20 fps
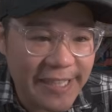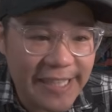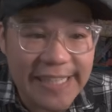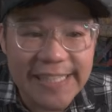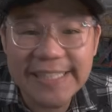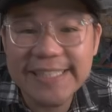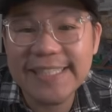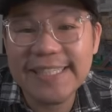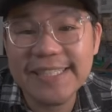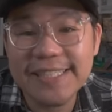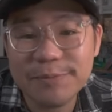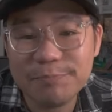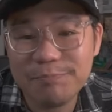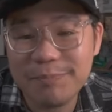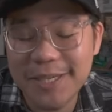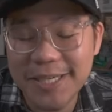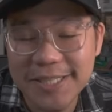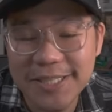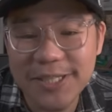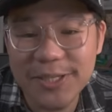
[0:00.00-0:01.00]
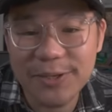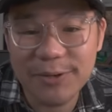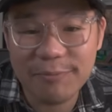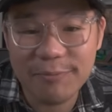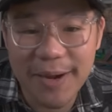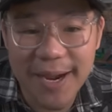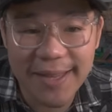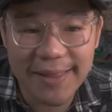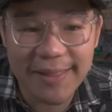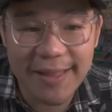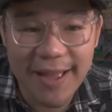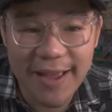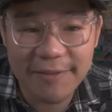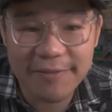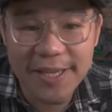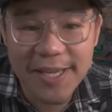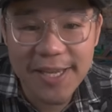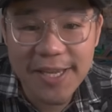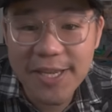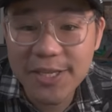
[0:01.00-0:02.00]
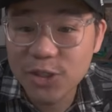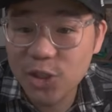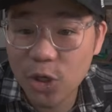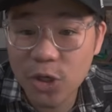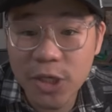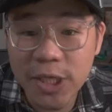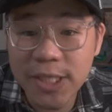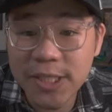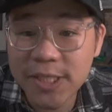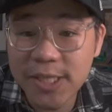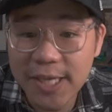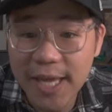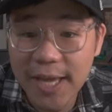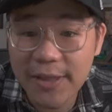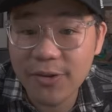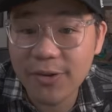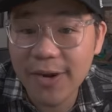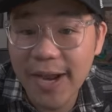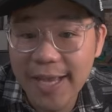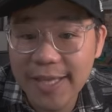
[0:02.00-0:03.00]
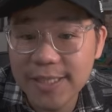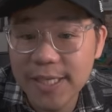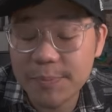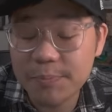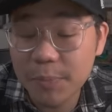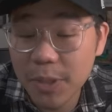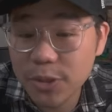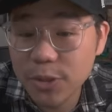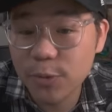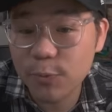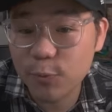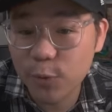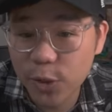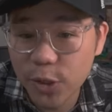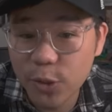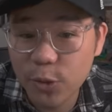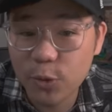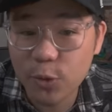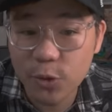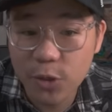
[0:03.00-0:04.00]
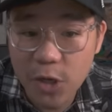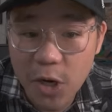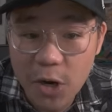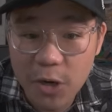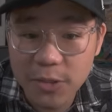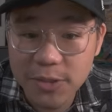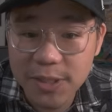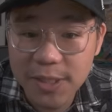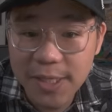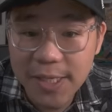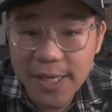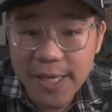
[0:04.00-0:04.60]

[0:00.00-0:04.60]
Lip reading: Easiest B tier of my life. Journey Together has a bunch of really cool cards.